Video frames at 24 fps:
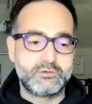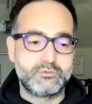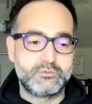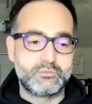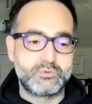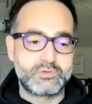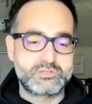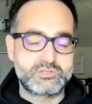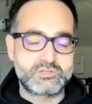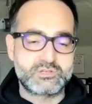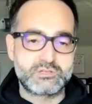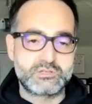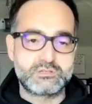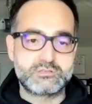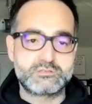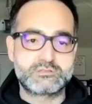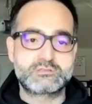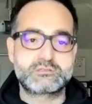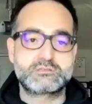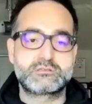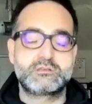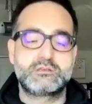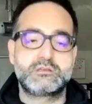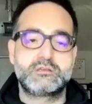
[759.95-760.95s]
which
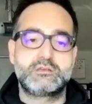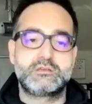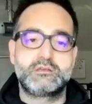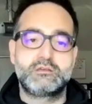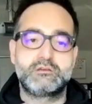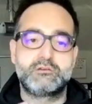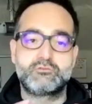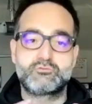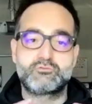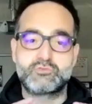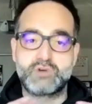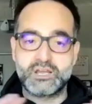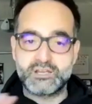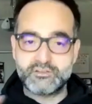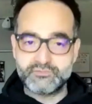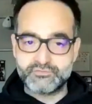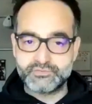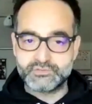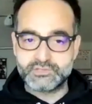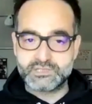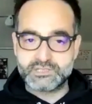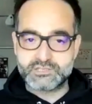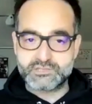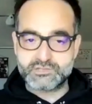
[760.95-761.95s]
is
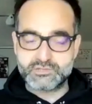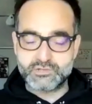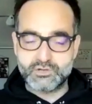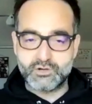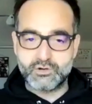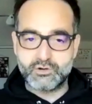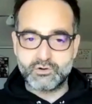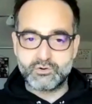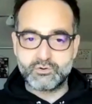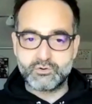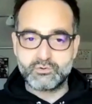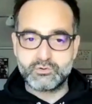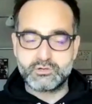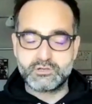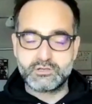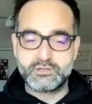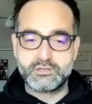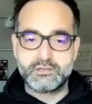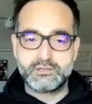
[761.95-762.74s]
rightfully so,